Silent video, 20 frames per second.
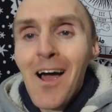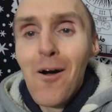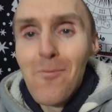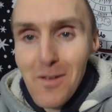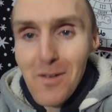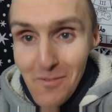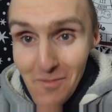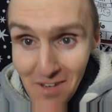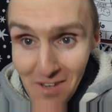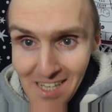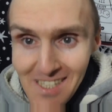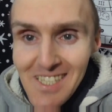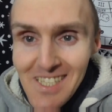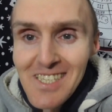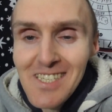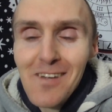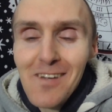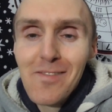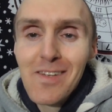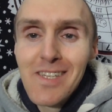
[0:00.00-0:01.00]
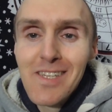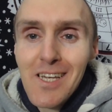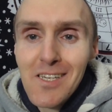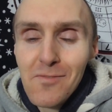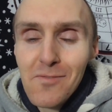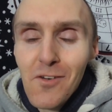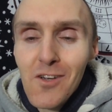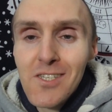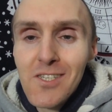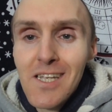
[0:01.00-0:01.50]
I'll be 37
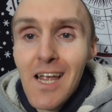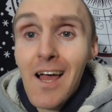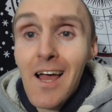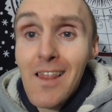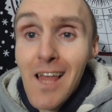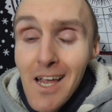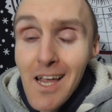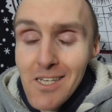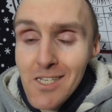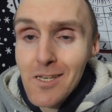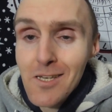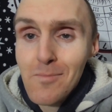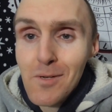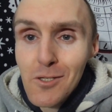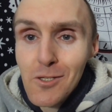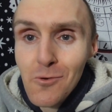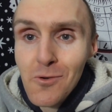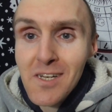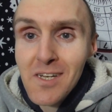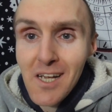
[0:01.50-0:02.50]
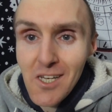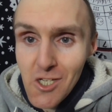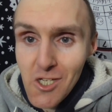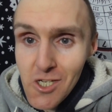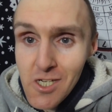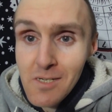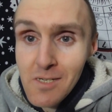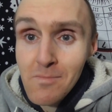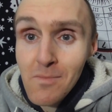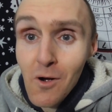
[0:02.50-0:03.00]
this Thursday. I'll actually be doing a
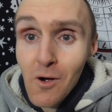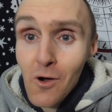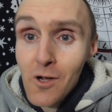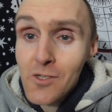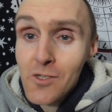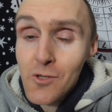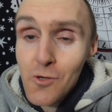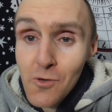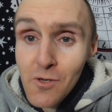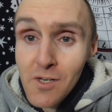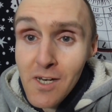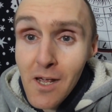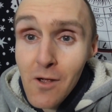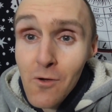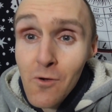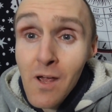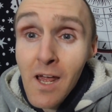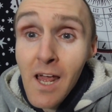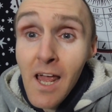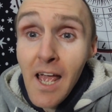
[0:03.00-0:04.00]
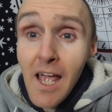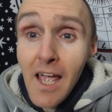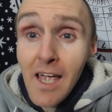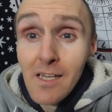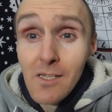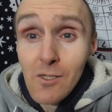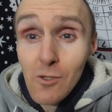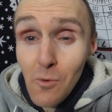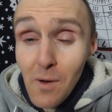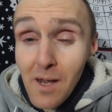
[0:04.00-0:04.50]
stream on YOUNOW
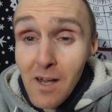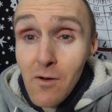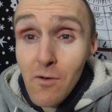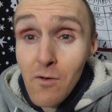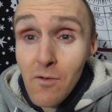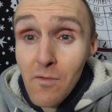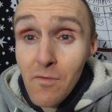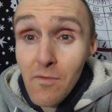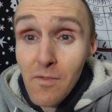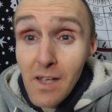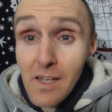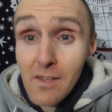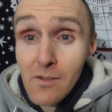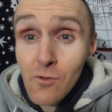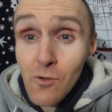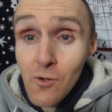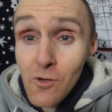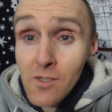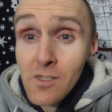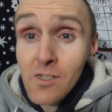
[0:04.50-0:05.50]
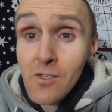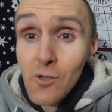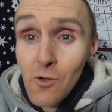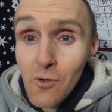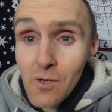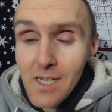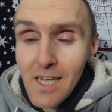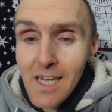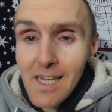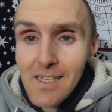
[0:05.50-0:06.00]
at 12
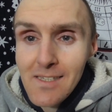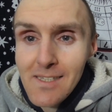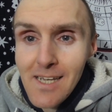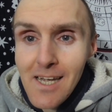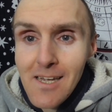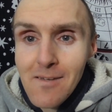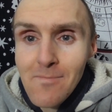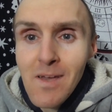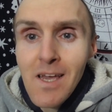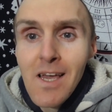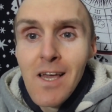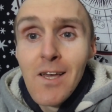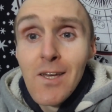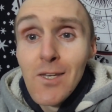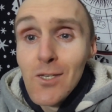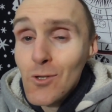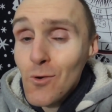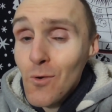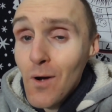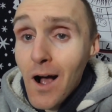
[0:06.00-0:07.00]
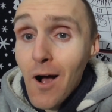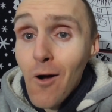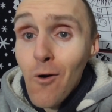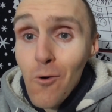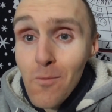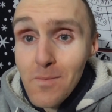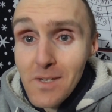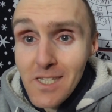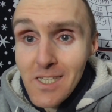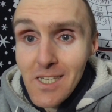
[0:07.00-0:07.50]
noon UK time, so I
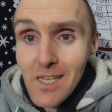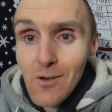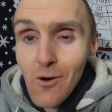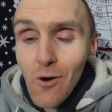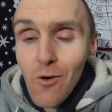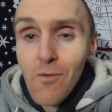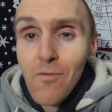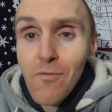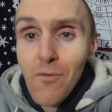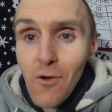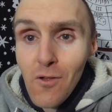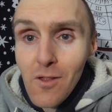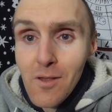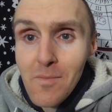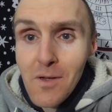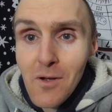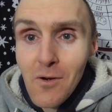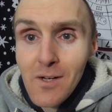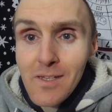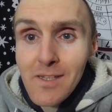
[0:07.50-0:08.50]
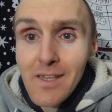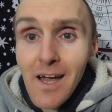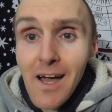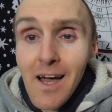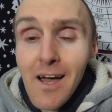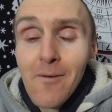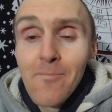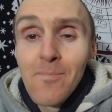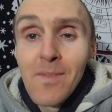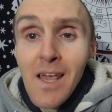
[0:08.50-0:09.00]
hope you can all follow me on
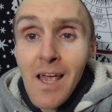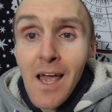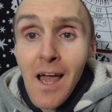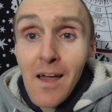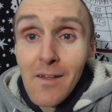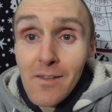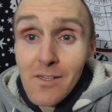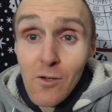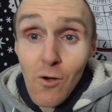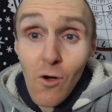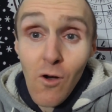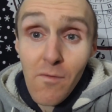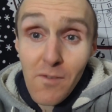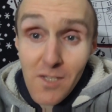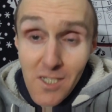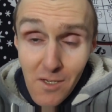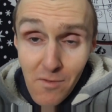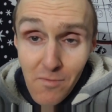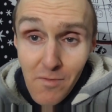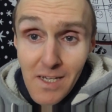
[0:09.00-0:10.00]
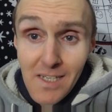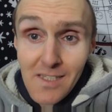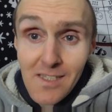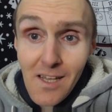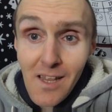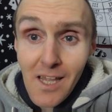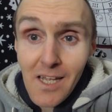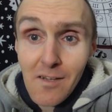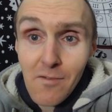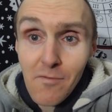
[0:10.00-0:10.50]
that. You obviously
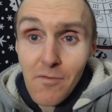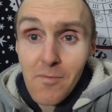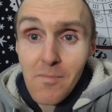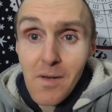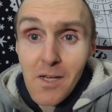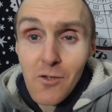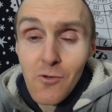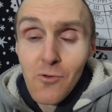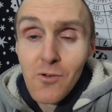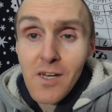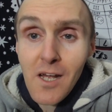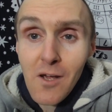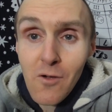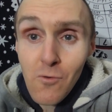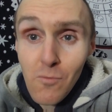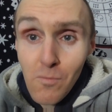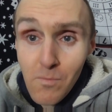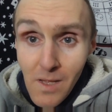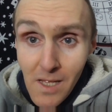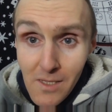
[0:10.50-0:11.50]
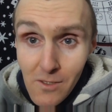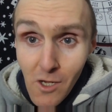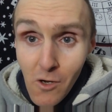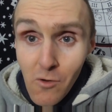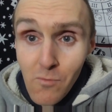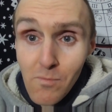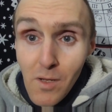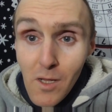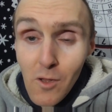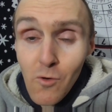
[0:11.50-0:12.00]
find a link for my YOUNOW
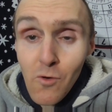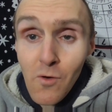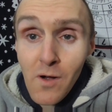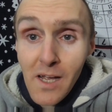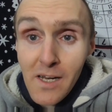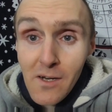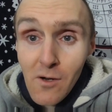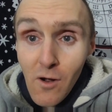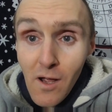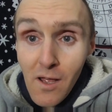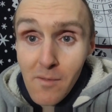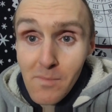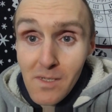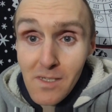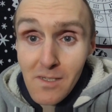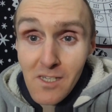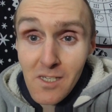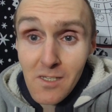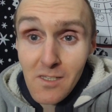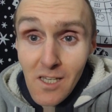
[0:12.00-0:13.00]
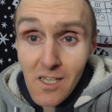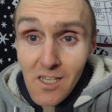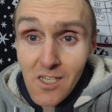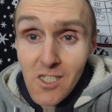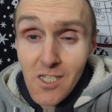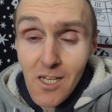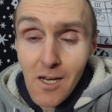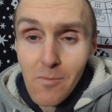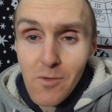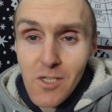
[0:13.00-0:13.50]
down below and not in the
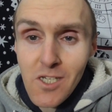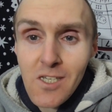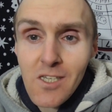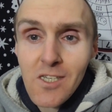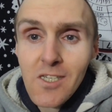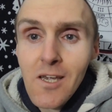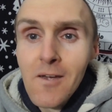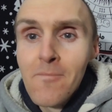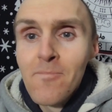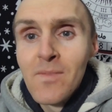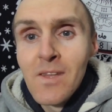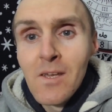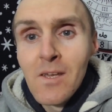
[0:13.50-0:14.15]
descriptions.